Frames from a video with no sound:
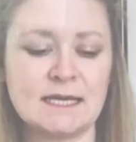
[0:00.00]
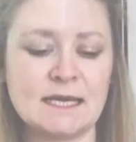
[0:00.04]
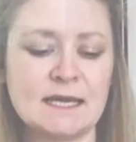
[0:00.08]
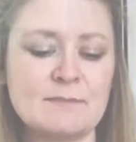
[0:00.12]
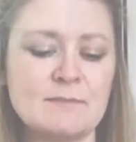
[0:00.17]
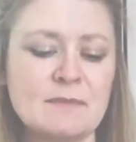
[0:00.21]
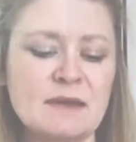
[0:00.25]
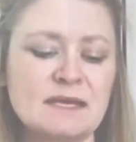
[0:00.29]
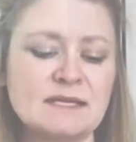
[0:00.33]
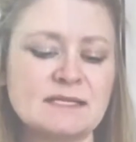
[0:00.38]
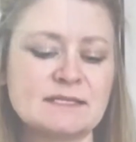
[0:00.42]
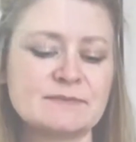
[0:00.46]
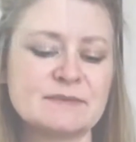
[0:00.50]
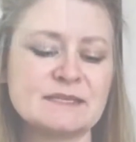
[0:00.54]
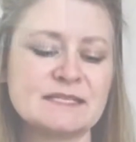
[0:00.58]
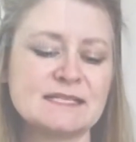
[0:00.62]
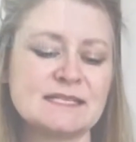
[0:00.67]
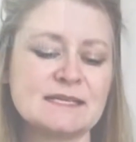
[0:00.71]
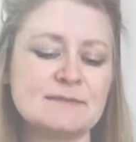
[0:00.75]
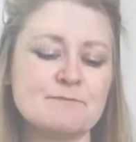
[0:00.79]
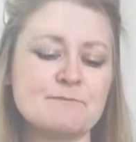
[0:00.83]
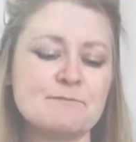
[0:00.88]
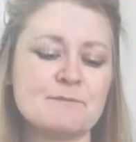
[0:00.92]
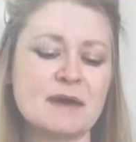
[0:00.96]
It makes me
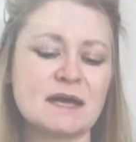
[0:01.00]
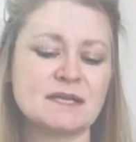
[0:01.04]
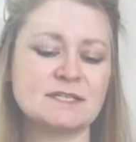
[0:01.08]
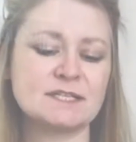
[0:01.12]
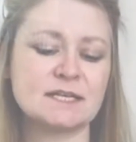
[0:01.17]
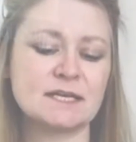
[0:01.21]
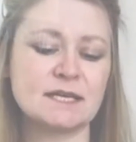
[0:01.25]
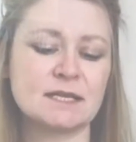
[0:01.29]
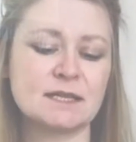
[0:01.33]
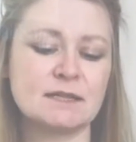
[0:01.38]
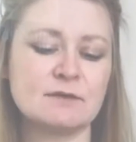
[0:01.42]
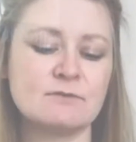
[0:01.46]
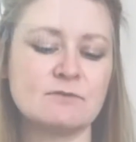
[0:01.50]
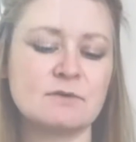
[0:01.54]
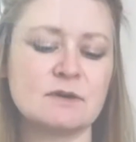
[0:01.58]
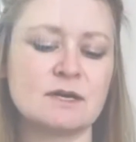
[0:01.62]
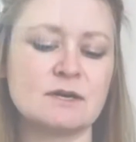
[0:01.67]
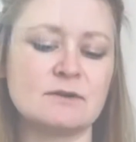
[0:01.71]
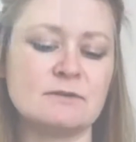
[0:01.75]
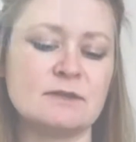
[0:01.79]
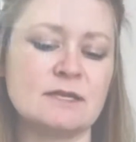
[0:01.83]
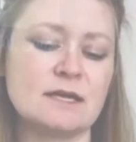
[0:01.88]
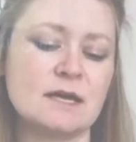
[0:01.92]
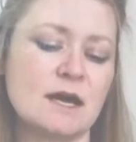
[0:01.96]
see magic in the
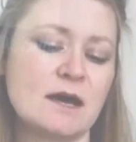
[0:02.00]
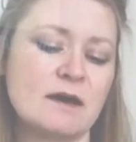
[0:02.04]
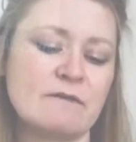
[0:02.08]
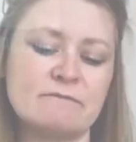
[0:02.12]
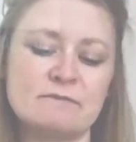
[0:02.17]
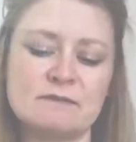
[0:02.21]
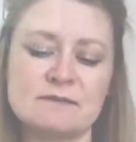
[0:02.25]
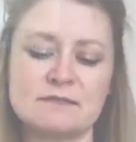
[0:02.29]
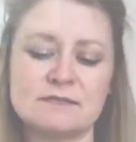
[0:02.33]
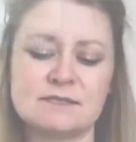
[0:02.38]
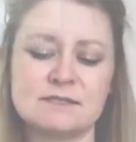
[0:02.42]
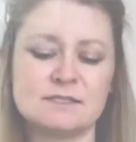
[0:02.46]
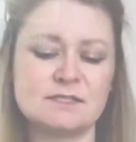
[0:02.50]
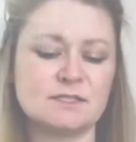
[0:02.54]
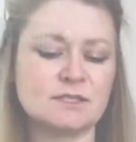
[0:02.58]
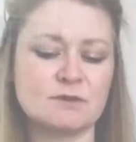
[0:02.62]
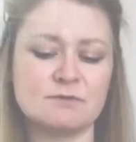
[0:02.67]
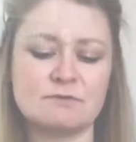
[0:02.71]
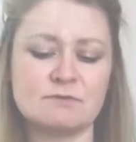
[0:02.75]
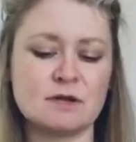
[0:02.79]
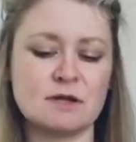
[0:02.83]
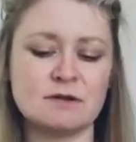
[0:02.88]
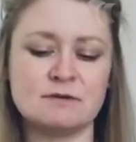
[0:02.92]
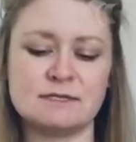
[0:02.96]
world that others
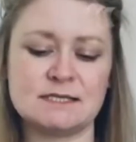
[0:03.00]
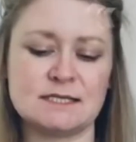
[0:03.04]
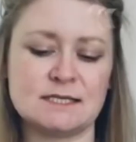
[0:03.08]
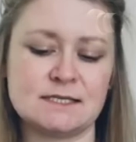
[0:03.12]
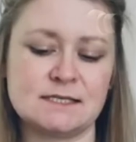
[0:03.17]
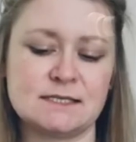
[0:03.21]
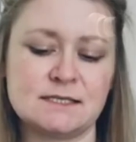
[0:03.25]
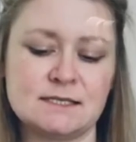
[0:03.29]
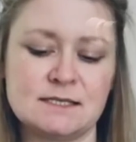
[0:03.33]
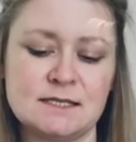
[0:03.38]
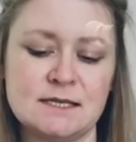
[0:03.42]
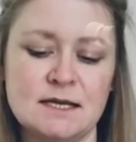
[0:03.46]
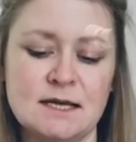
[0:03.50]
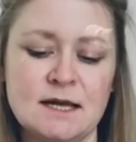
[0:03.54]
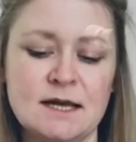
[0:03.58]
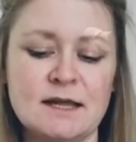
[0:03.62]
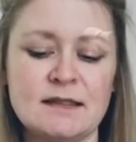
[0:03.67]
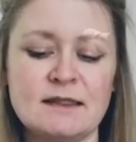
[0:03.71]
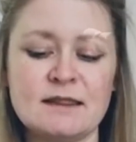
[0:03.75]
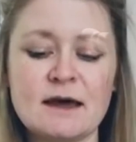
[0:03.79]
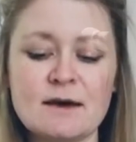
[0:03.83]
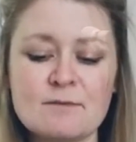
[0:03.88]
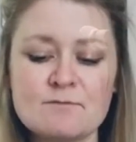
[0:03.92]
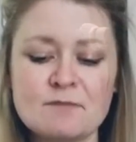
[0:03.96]
don't notice.
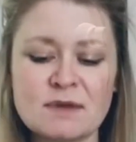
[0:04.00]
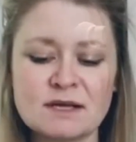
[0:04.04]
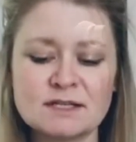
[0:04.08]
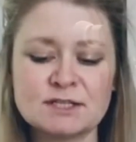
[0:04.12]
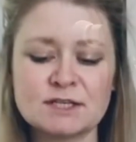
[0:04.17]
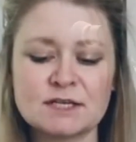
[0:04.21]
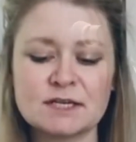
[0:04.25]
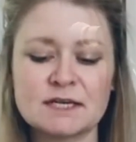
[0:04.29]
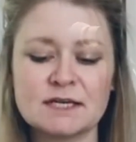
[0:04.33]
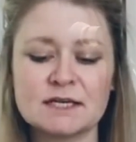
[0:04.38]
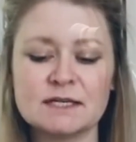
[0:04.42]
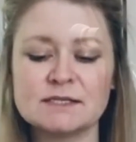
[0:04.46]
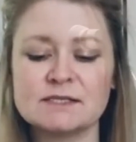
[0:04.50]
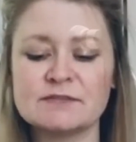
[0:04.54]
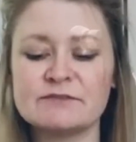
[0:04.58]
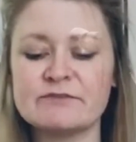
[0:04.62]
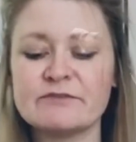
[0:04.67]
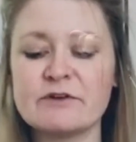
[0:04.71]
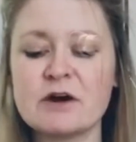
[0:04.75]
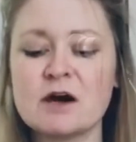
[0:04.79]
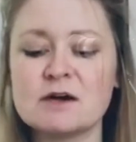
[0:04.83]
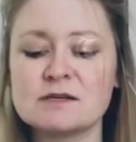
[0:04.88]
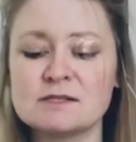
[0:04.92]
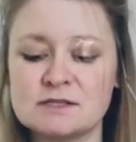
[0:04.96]
That magic is
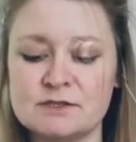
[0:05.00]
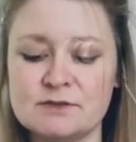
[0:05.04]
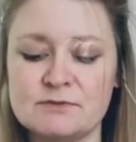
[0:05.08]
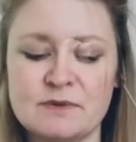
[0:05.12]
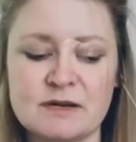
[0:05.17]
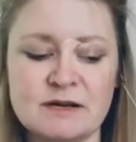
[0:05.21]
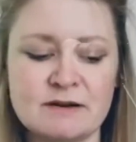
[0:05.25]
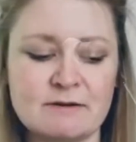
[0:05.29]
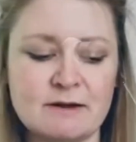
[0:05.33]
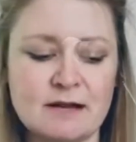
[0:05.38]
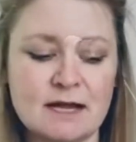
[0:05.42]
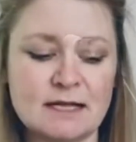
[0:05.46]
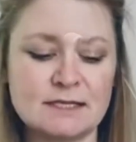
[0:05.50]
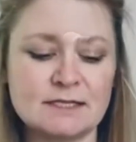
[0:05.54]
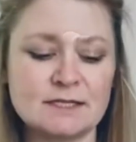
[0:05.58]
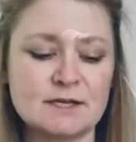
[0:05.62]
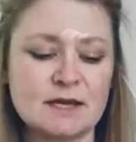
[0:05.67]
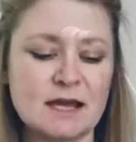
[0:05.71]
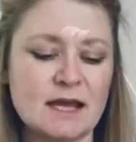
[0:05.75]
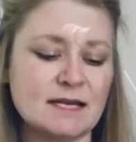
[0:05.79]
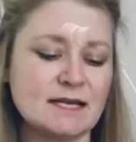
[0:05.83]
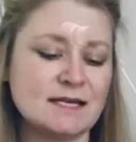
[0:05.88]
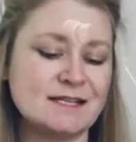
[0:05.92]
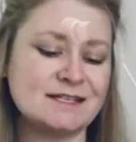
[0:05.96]
far superior to
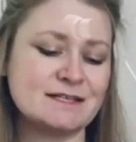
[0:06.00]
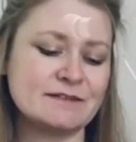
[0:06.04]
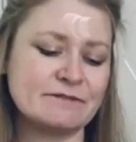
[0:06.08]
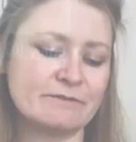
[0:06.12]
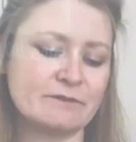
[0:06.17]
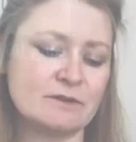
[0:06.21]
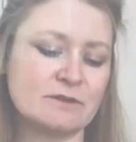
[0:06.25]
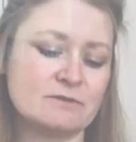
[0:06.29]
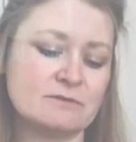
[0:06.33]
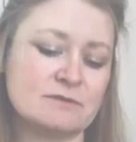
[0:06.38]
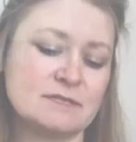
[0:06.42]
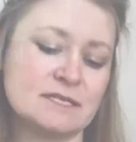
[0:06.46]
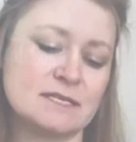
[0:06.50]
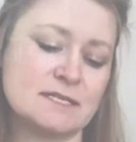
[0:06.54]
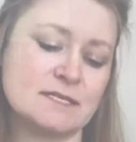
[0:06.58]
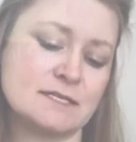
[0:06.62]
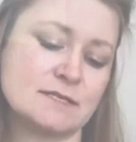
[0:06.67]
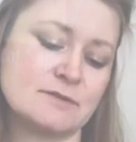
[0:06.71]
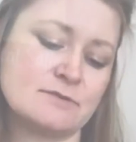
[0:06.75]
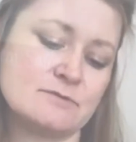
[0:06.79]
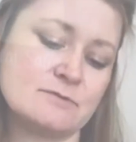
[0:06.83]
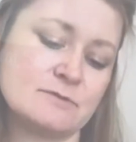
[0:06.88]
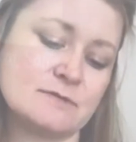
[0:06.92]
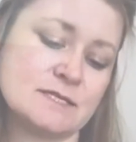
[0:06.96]
any difficulties
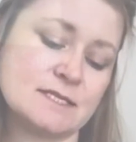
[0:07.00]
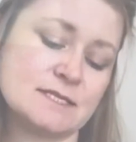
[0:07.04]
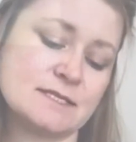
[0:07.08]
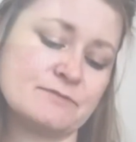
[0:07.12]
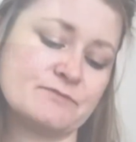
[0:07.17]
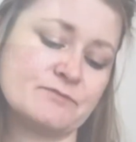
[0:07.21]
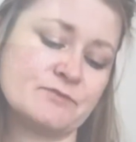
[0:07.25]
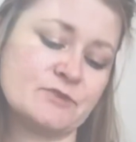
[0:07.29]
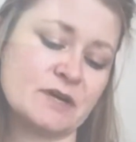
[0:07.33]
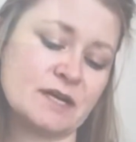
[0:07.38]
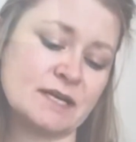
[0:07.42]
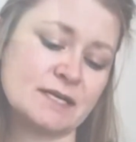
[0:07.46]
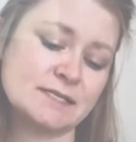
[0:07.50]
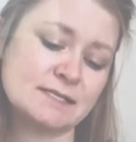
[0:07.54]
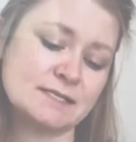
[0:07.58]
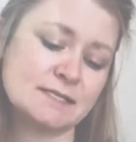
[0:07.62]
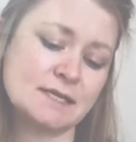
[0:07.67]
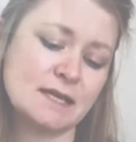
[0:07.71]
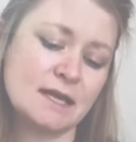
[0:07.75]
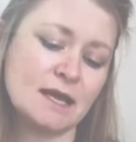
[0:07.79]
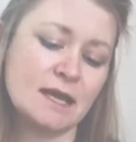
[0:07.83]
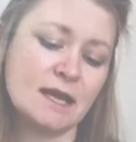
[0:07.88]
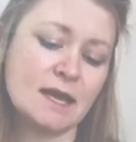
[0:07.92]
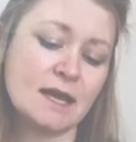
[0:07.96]
autism brings,
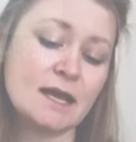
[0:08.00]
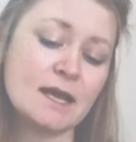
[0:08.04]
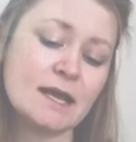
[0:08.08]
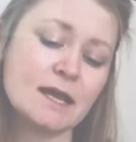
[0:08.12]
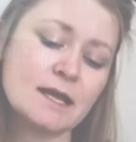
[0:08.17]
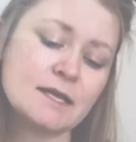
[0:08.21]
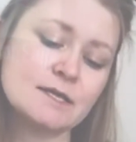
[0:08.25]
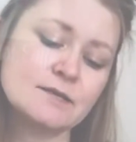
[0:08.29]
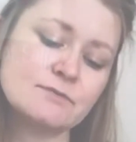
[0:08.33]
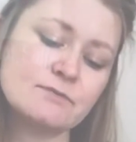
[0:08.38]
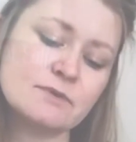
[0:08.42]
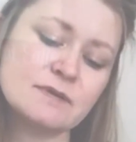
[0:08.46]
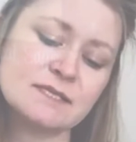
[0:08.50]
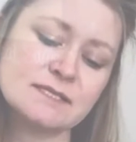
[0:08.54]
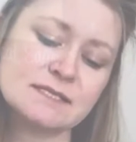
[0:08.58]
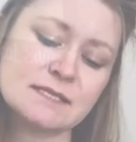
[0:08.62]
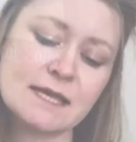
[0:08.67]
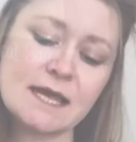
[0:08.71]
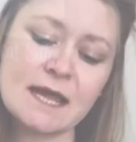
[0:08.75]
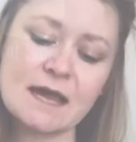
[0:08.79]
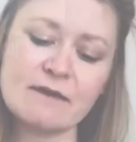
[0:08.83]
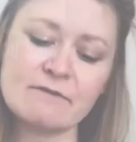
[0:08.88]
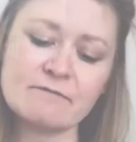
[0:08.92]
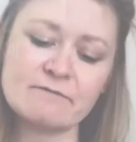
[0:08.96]
and once
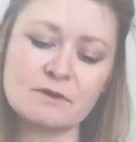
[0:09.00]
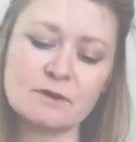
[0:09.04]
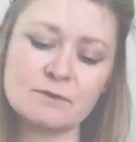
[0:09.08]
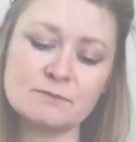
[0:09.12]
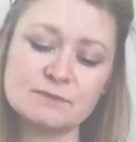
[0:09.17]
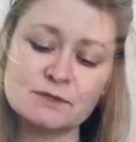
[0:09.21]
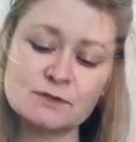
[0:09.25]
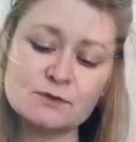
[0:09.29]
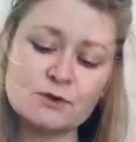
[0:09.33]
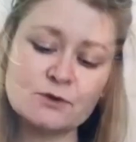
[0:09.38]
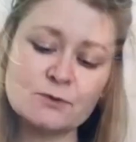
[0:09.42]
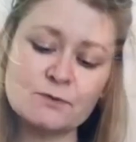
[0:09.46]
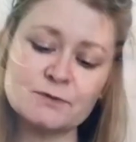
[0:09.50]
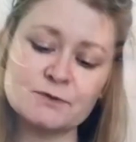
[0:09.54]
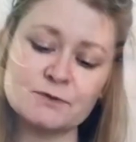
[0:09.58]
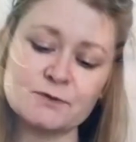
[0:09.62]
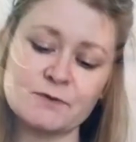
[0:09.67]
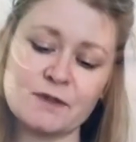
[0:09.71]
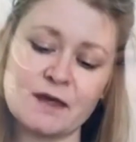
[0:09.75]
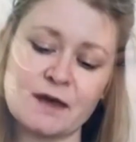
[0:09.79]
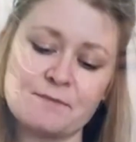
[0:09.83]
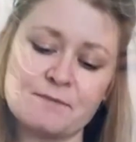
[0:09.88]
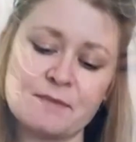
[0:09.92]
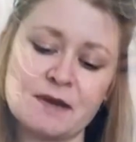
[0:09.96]
I have absorbed
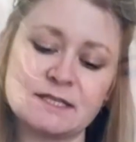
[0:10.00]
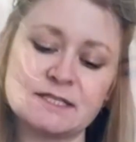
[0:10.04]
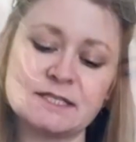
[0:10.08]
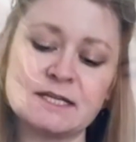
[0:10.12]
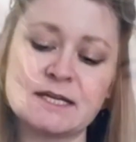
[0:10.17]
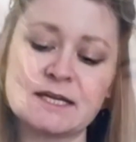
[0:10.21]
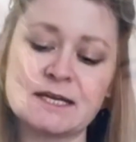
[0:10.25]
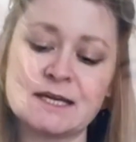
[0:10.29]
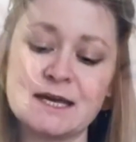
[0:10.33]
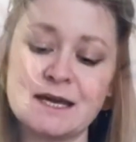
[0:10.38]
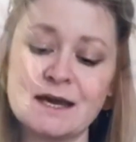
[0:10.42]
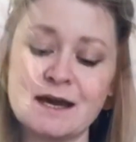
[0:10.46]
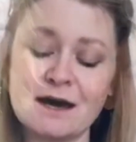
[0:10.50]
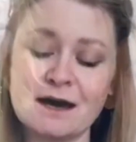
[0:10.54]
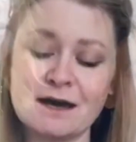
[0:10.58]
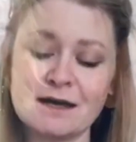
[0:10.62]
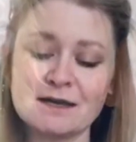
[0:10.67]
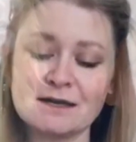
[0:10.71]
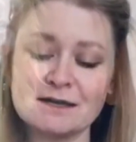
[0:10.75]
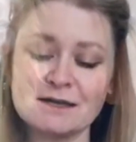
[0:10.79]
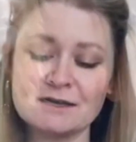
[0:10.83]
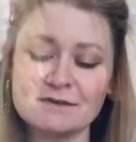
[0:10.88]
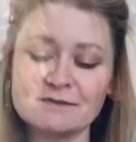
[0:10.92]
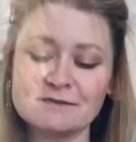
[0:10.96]
all that magic, I
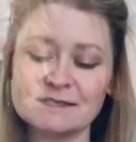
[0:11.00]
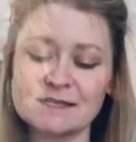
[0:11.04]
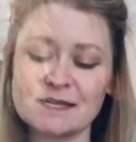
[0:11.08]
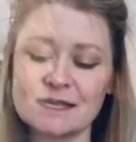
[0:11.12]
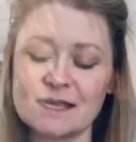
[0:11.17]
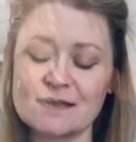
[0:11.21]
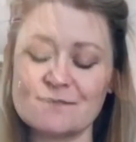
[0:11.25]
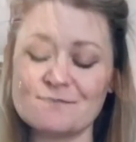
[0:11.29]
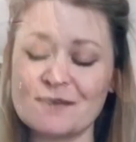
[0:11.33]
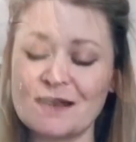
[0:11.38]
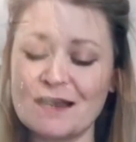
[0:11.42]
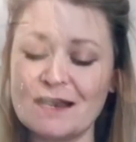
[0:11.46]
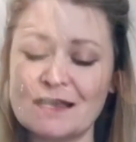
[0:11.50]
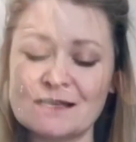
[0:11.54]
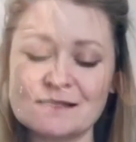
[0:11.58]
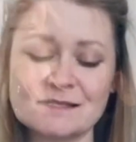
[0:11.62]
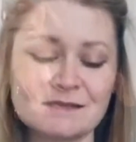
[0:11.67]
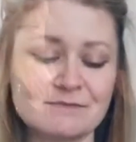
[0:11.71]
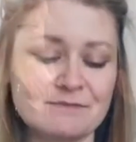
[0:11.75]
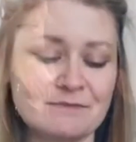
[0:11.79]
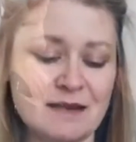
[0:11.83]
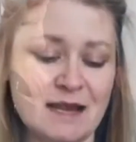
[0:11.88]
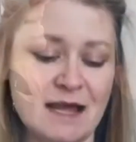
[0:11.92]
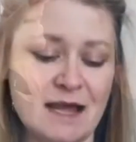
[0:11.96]
can use it in my
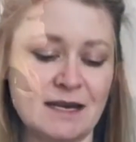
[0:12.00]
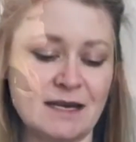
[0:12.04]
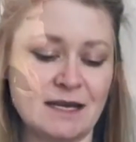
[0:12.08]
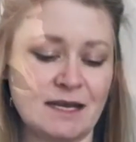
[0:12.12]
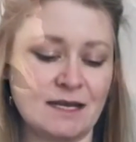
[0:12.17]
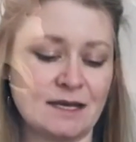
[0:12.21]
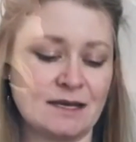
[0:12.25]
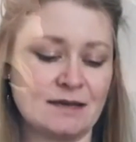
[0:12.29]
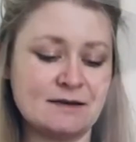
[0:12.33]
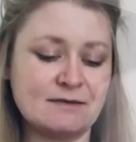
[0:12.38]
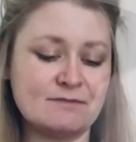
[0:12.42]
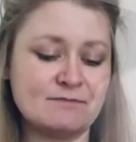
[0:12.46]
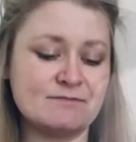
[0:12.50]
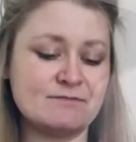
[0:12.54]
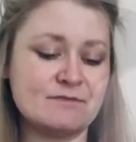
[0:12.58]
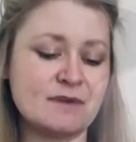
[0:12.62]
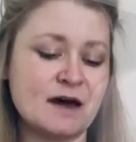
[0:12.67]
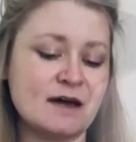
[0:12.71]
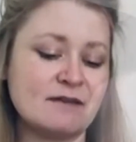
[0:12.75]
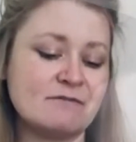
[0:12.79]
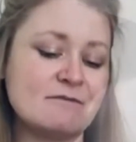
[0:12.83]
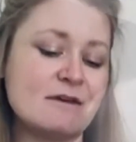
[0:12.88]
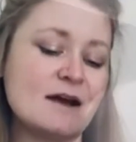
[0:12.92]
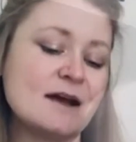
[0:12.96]
lesson planning,
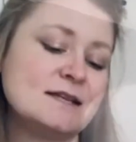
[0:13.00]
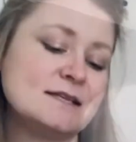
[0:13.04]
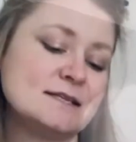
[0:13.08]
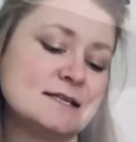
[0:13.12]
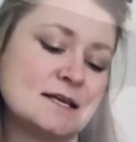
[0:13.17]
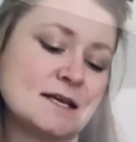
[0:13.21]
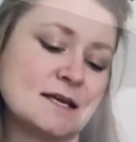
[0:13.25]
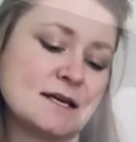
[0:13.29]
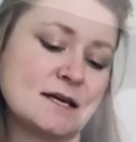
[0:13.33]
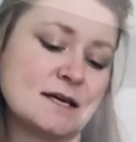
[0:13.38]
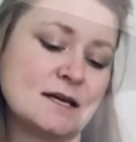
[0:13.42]
my writing,